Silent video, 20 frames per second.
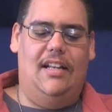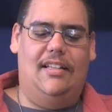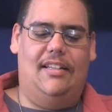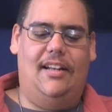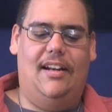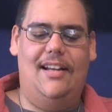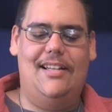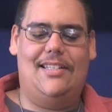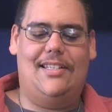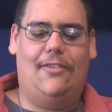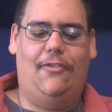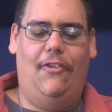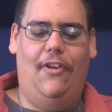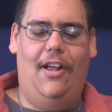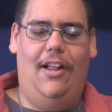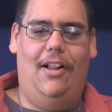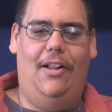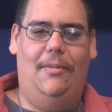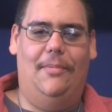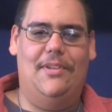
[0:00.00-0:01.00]
Tonight's
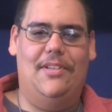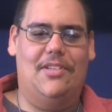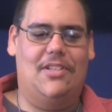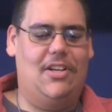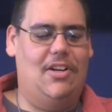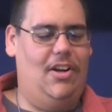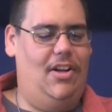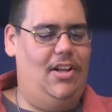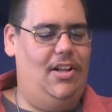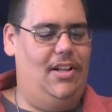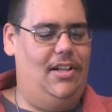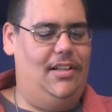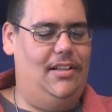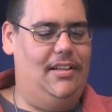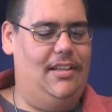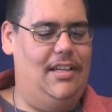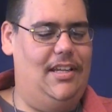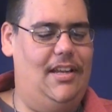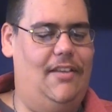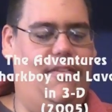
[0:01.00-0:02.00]
film is
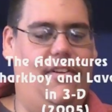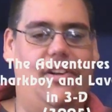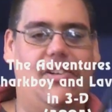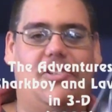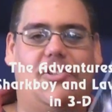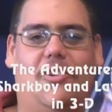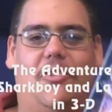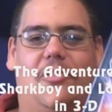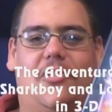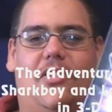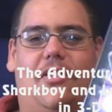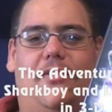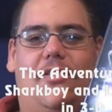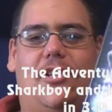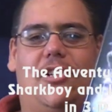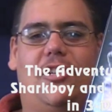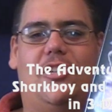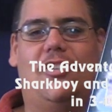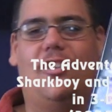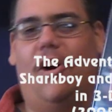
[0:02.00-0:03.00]
called The Adventures of
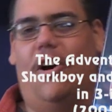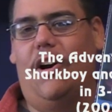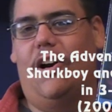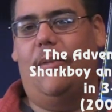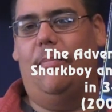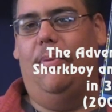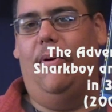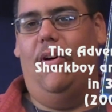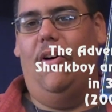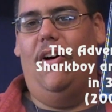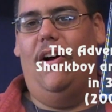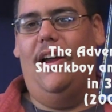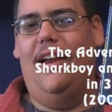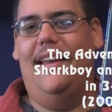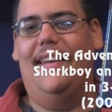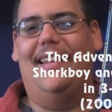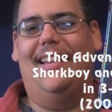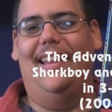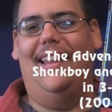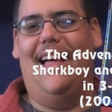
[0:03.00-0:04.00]

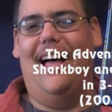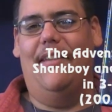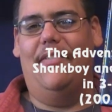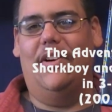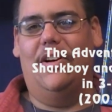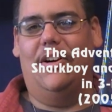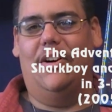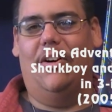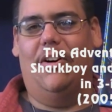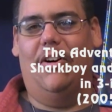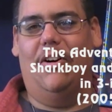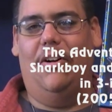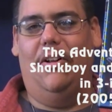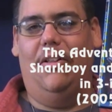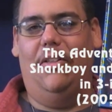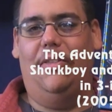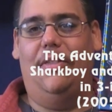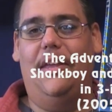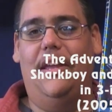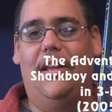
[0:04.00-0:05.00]
Sharkboy and
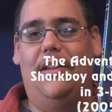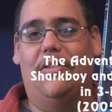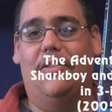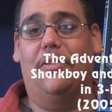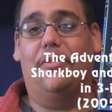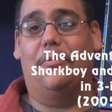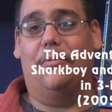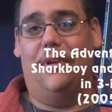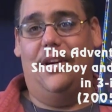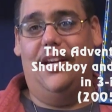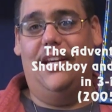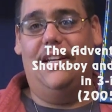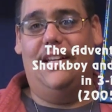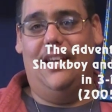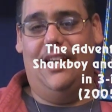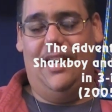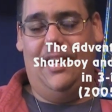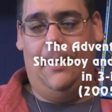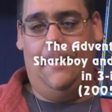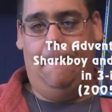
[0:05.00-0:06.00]
Lavagirl in
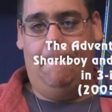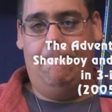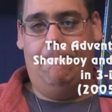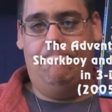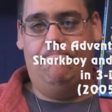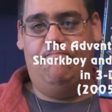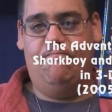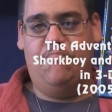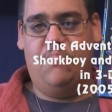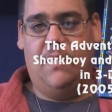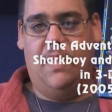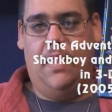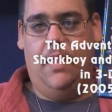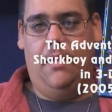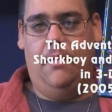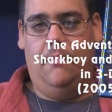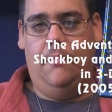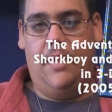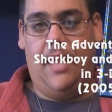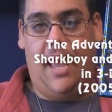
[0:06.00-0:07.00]
3D.
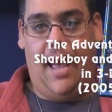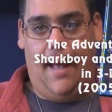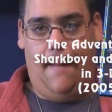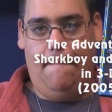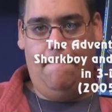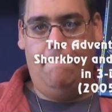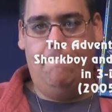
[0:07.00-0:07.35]
Yeah.